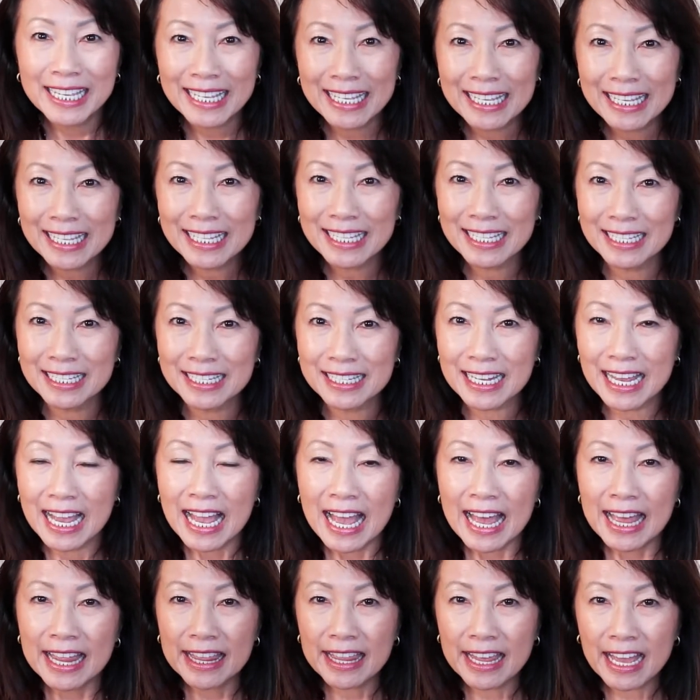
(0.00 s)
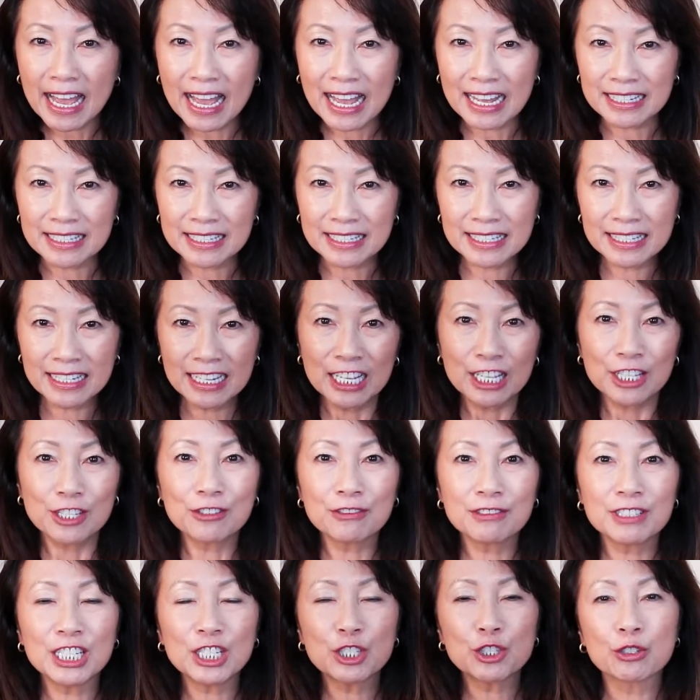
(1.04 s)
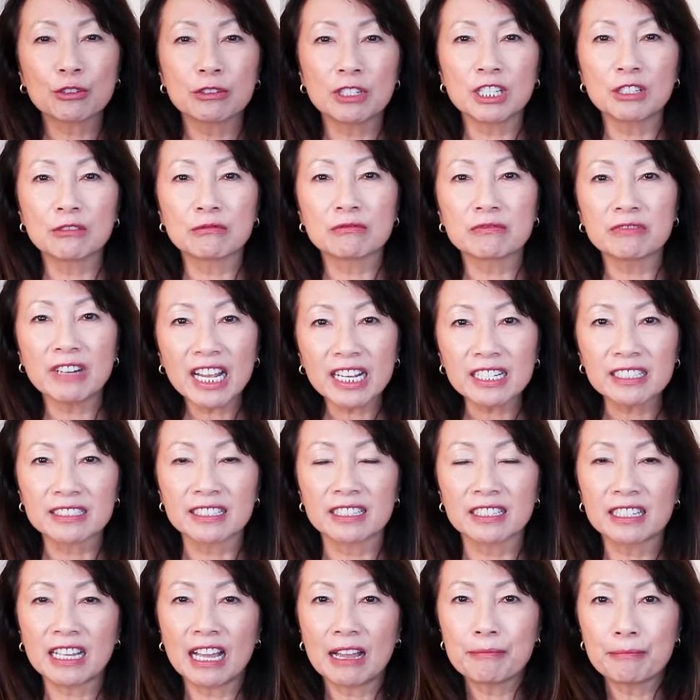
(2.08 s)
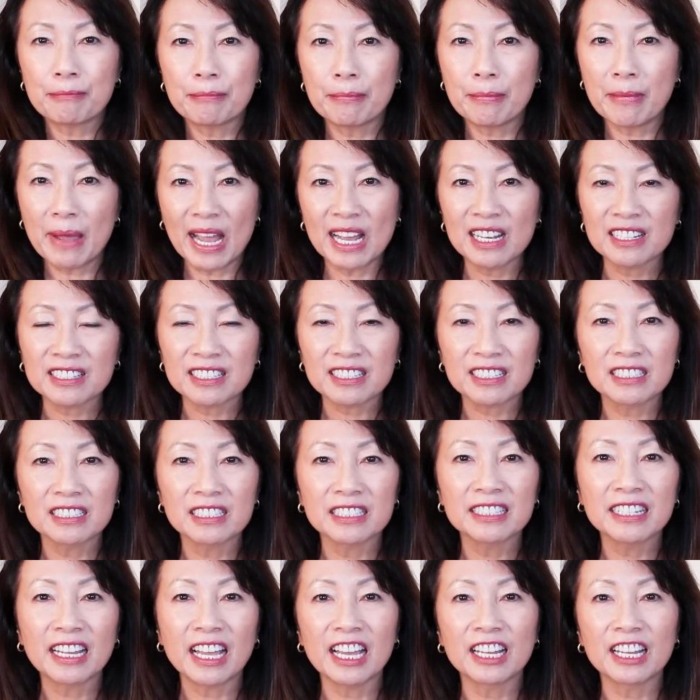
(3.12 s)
is that you need to erect that masculine